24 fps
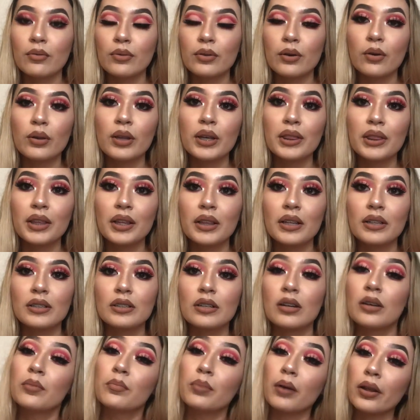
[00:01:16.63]
The only thing that's
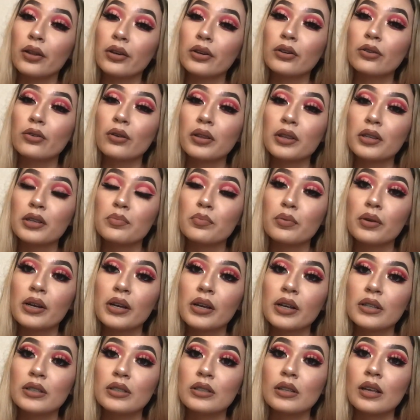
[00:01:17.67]
gonna bother you at this point
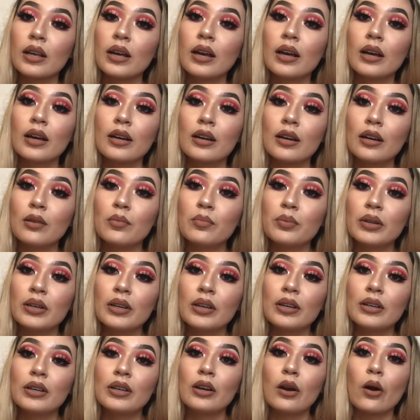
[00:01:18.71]
is gonna
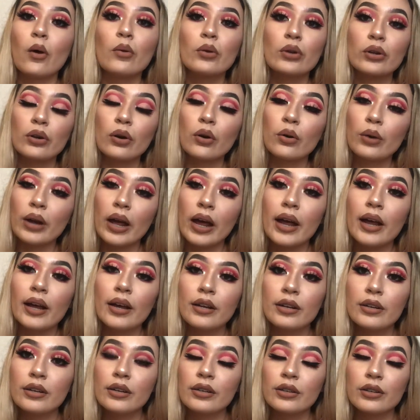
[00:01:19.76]
be, you know, your own
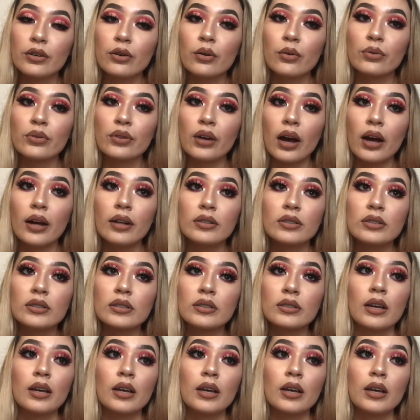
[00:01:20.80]
head, your own thoughts,